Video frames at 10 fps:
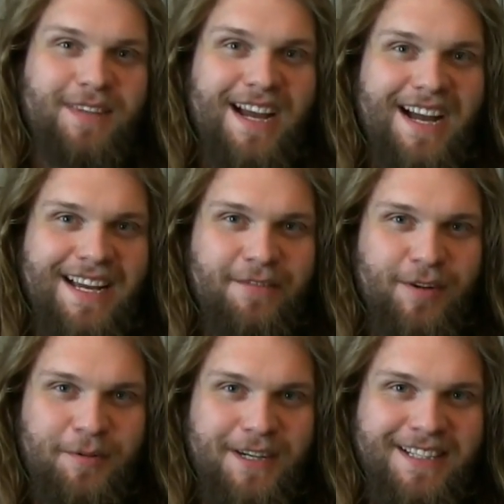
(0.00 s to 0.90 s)
hi
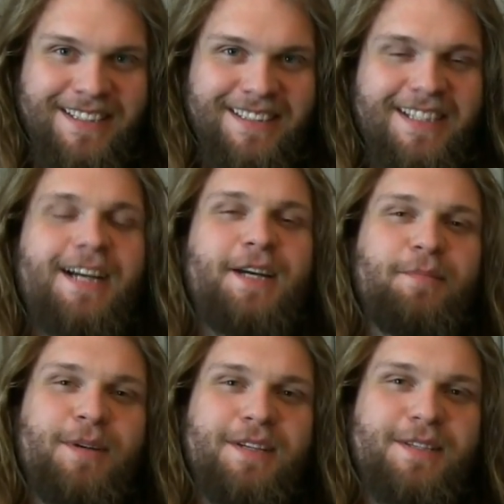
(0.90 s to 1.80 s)
everyone. I
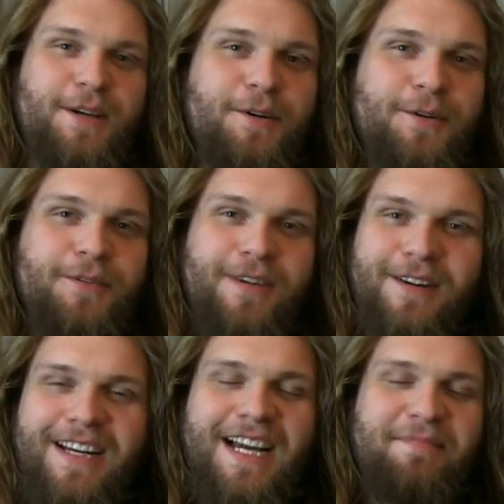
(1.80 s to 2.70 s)
am so
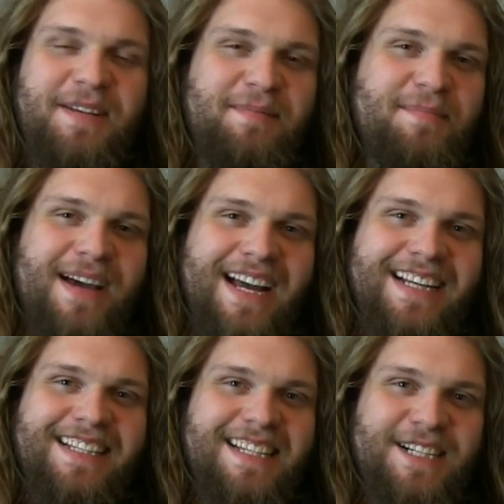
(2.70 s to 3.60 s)
very happy to be
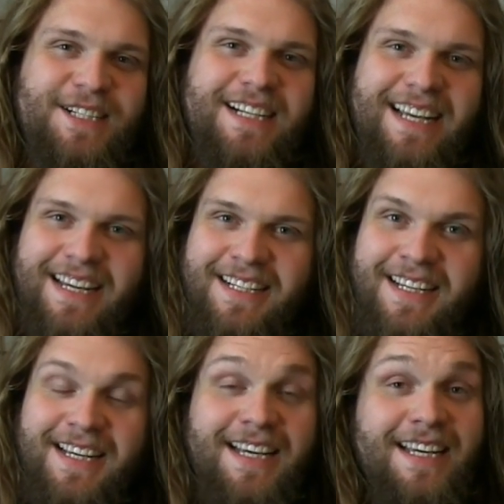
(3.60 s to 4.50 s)
back here
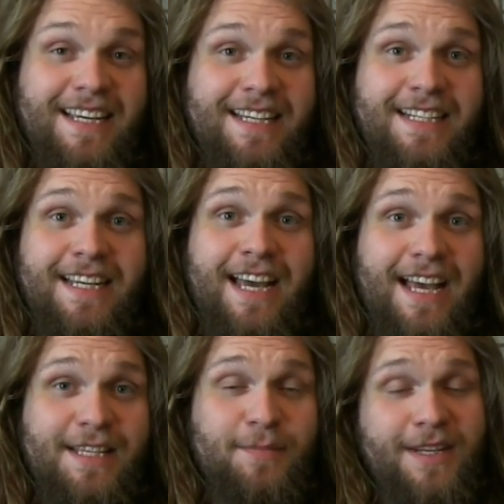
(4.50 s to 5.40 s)
again. It
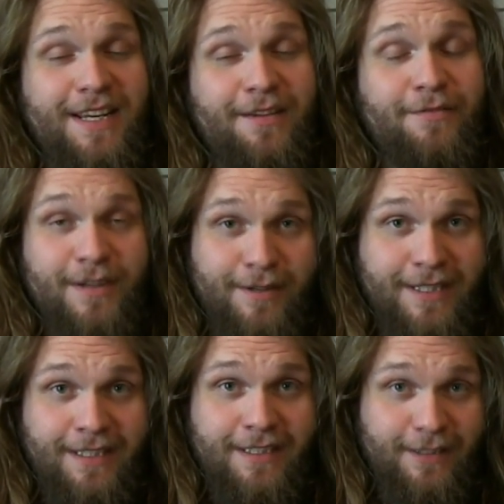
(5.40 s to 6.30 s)
has been a
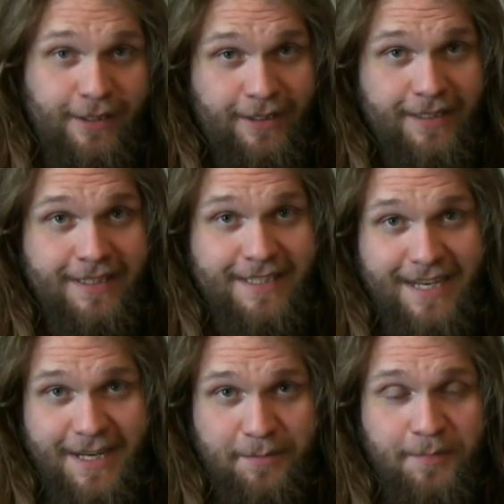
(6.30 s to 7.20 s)
very long
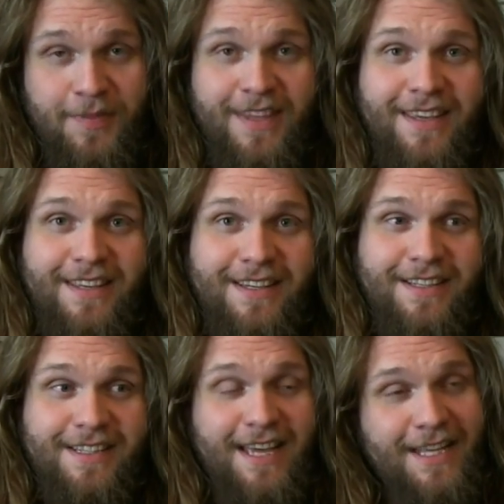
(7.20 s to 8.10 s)
time.
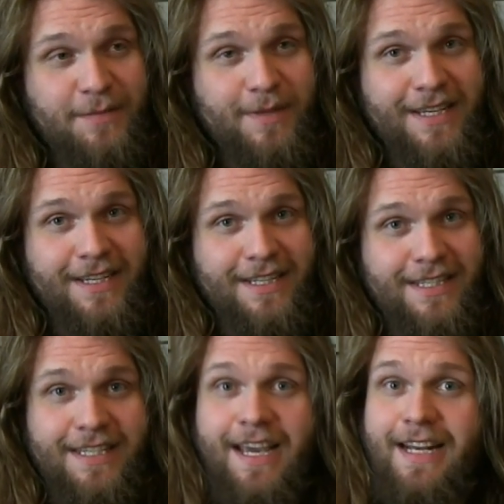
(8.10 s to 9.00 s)
That's
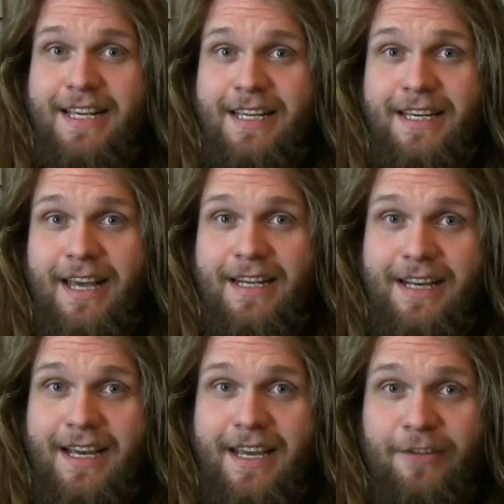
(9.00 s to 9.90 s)
because Katie
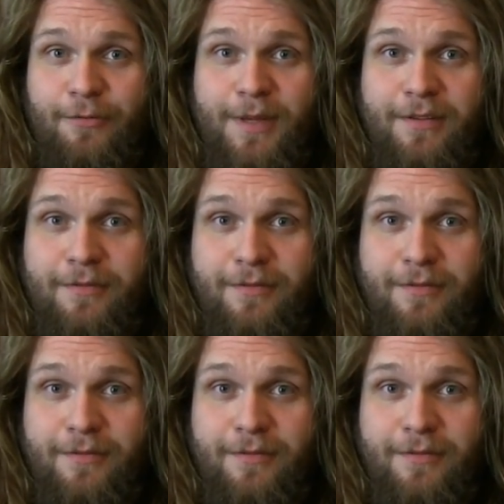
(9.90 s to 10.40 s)
and I have been